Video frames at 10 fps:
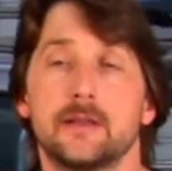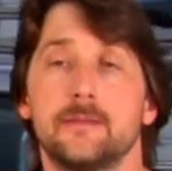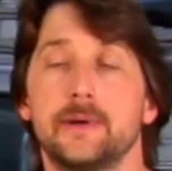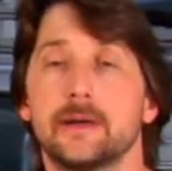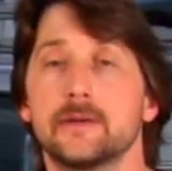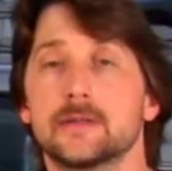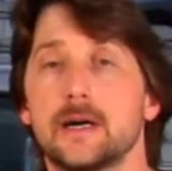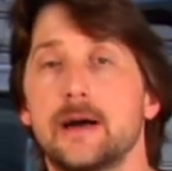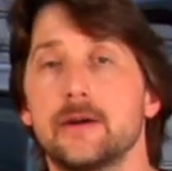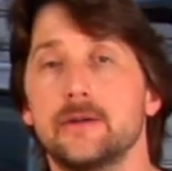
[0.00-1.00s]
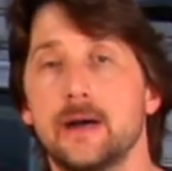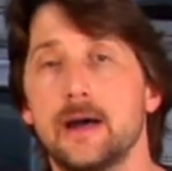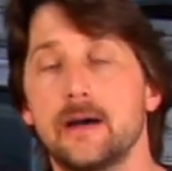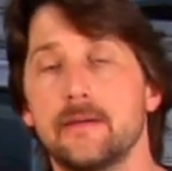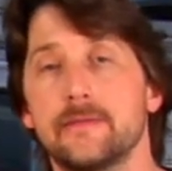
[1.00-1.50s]
The bigger tire you
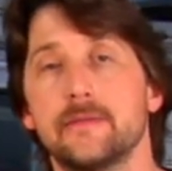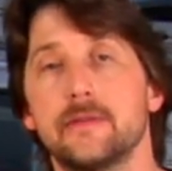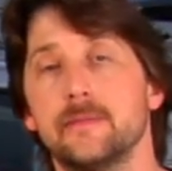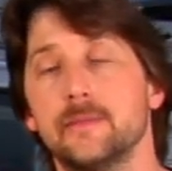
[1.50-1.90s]
have, the